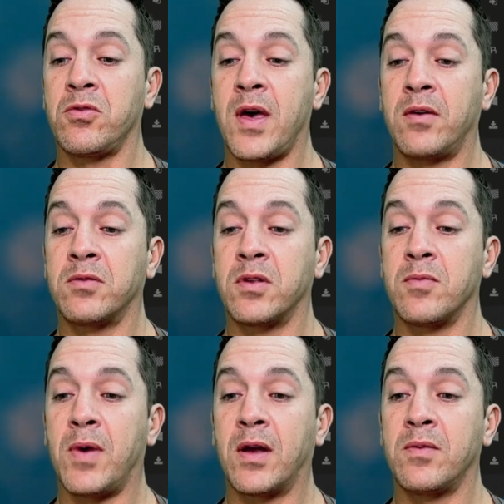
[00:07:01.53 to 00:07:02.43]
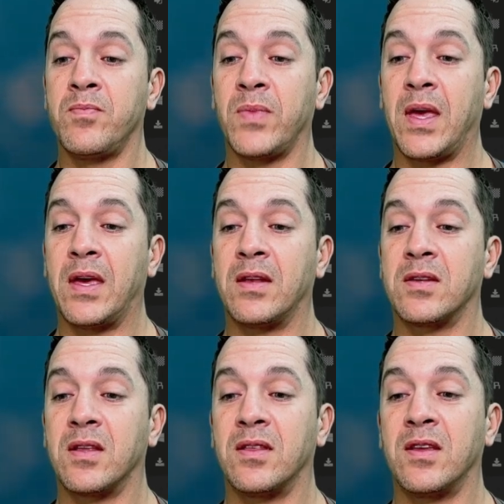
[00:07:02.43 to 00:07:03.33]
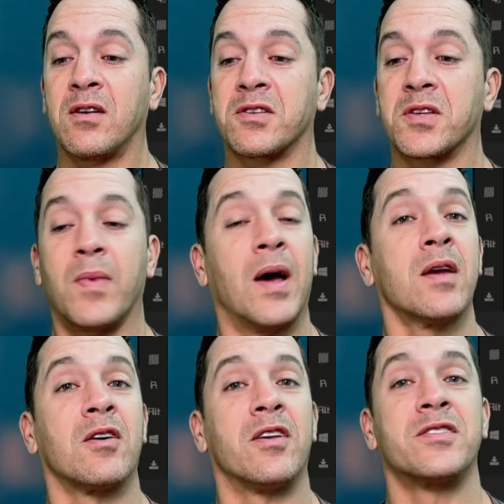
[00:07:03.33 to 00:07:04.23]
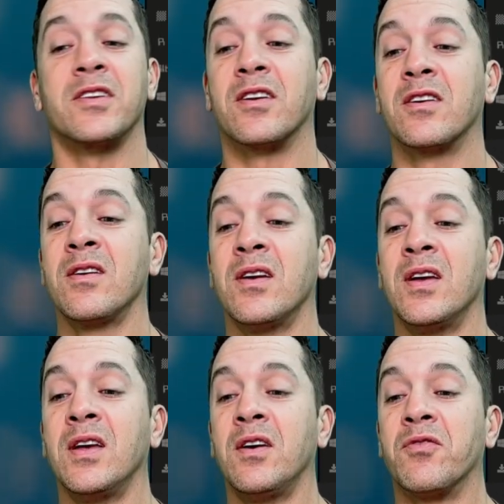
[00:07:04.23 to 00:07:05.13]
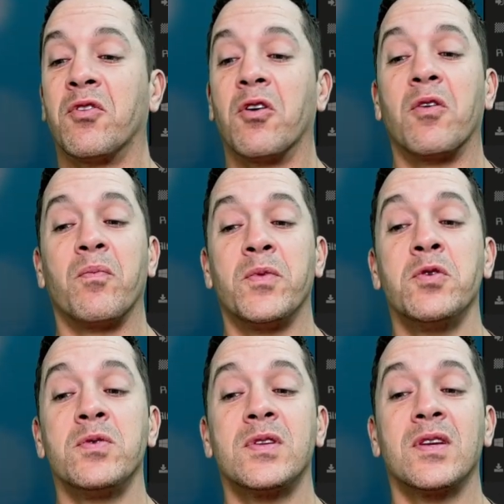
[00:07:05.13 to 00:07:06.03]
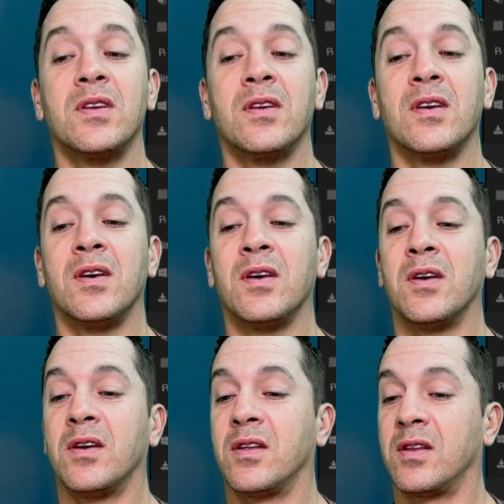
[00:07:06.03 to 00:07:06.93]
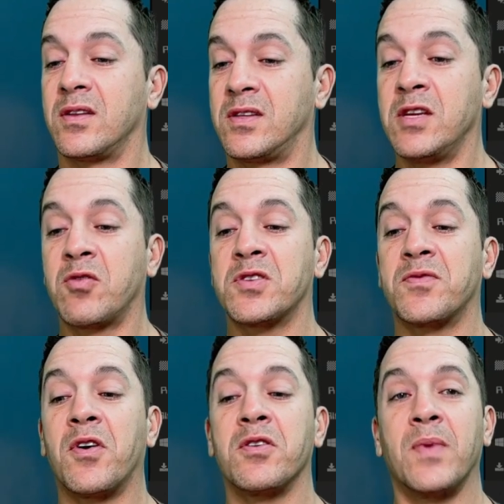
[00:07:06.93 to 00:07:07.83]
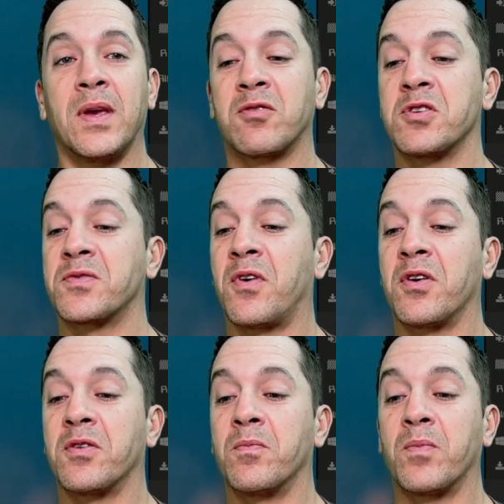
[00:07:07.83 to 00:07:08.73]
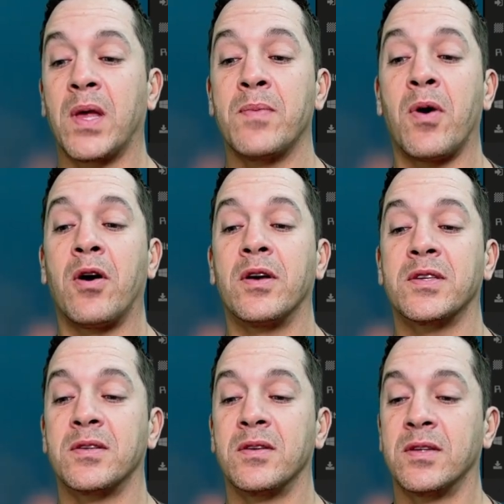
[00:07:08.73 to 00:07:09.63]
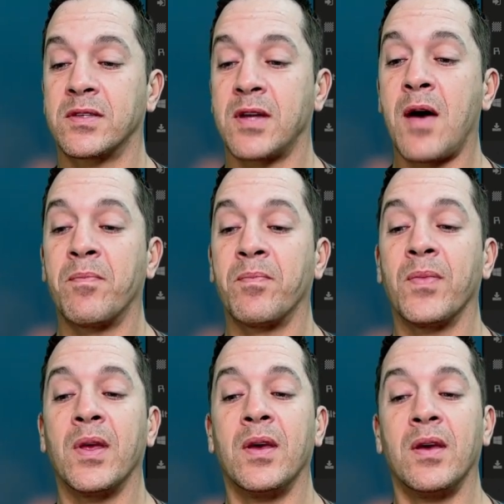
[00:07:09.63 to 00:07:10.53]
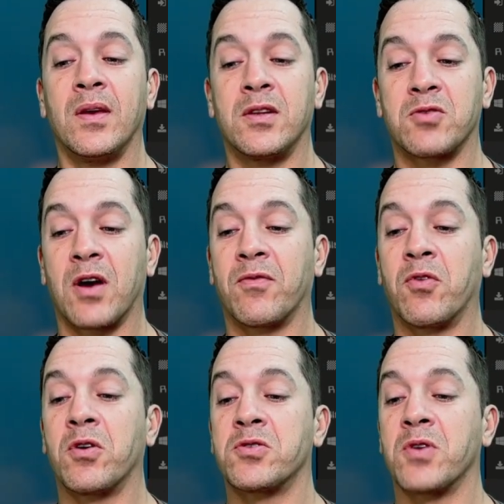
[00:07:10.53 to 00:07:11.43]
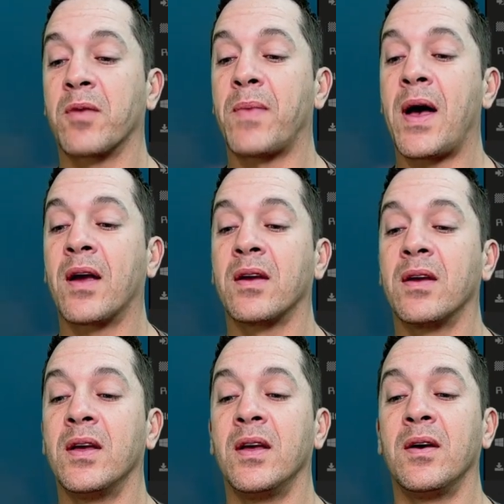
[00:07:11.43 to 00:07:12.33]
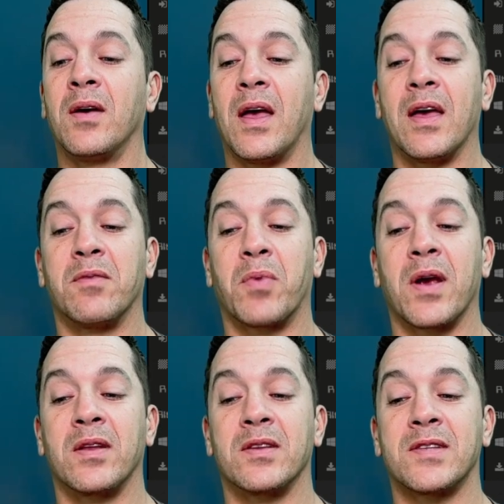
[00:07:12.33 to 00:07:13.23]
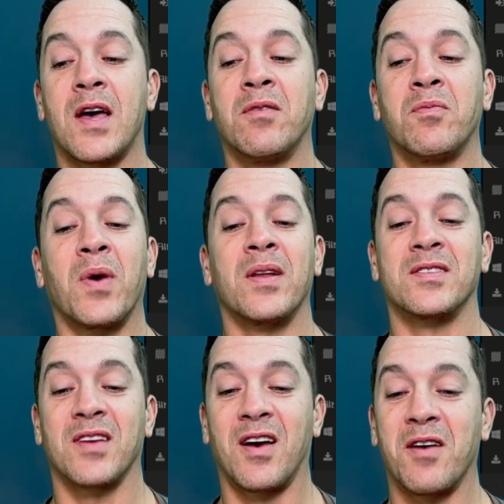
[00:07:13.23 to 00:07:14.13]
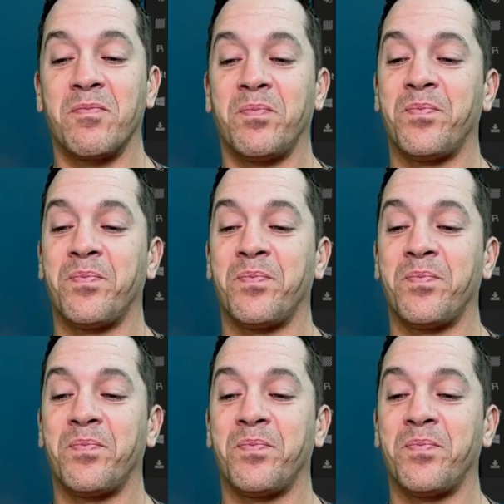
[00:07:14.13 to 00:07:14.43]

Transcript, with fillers: down to the bottom, and there are some icons here for mute, decrease volume, increase volume, play pause, stop, track forward, track back, and brightness down, brightness up.